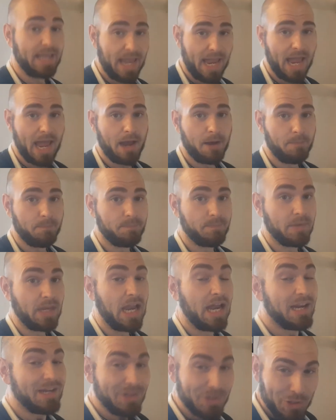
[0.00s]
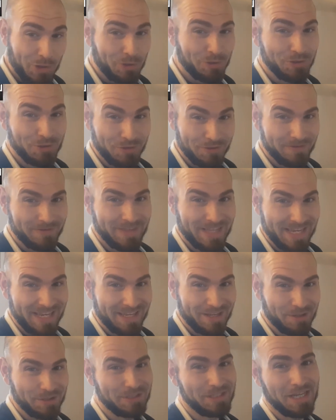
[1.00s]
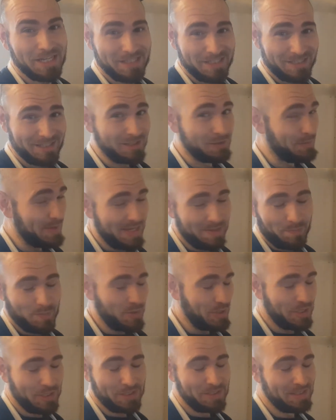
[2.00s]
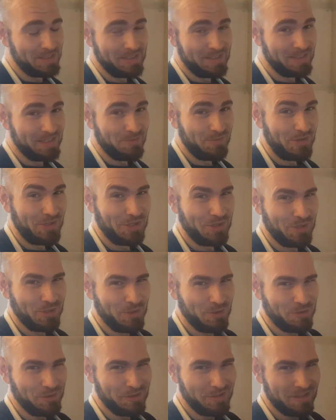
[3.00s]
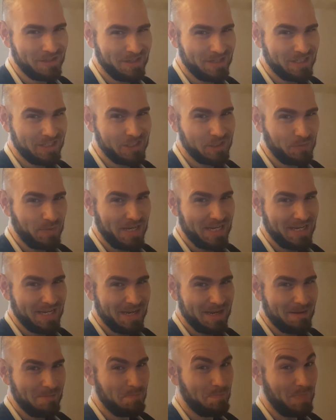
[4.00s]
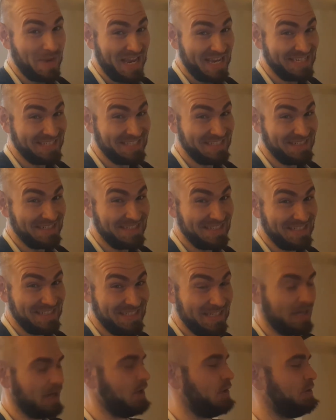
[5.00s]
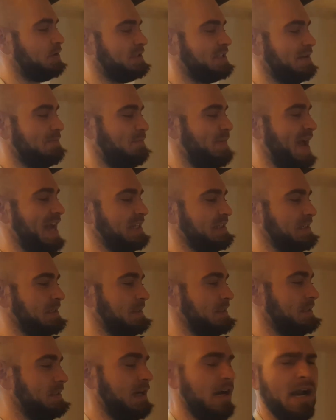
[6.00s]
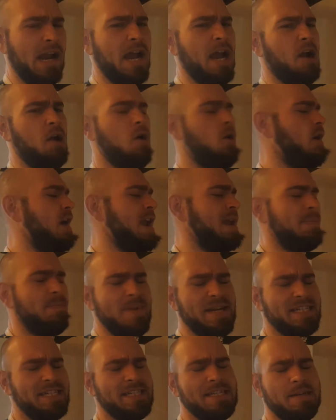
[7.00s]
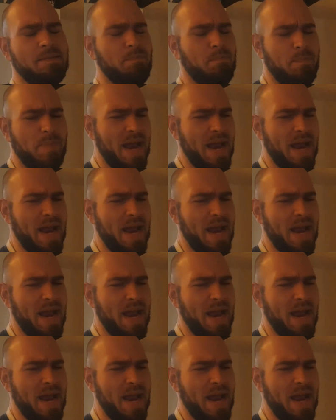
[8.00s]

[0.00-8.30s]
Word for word: Now, don't you think you're such a sweet person when you use sweet basil? Or is it basil? Oi, Mr.